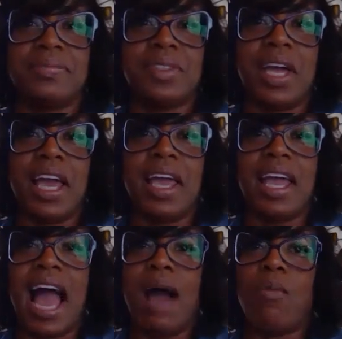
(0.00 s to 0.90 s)

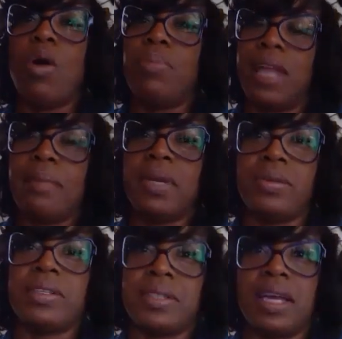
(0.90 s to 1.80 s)
Okay, I won't blame it on
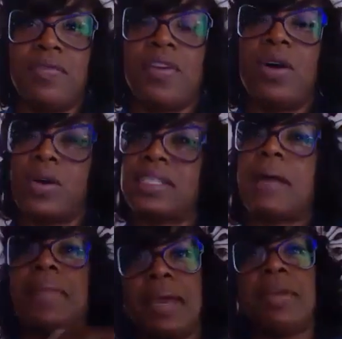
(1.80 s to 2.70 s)
the cell phone, because I
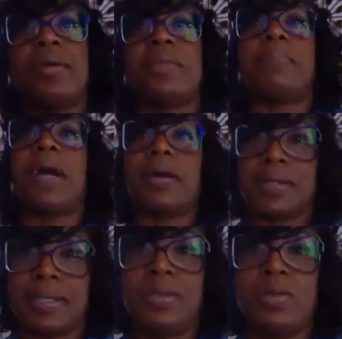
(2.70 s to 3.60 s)
blame it on the
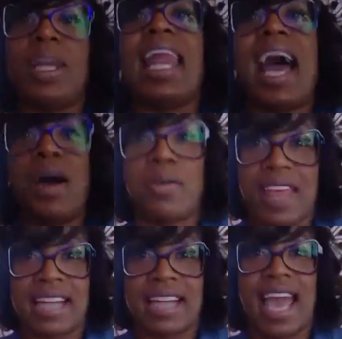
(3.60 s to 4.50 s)
person who allowed that